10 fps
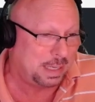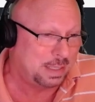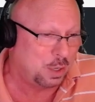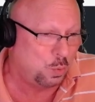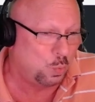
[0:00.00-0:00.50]

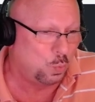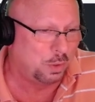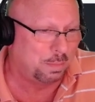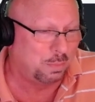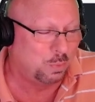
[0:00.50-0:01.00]
So
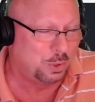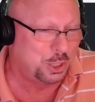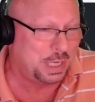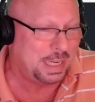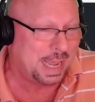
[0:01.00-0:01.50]
we'll
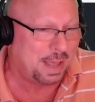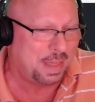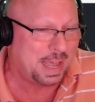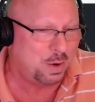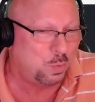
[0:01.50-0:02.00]
see how
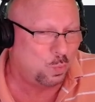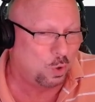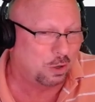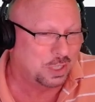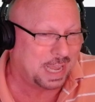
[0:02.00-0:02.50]
that
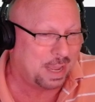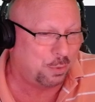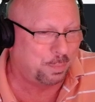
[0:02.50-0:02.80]
works out.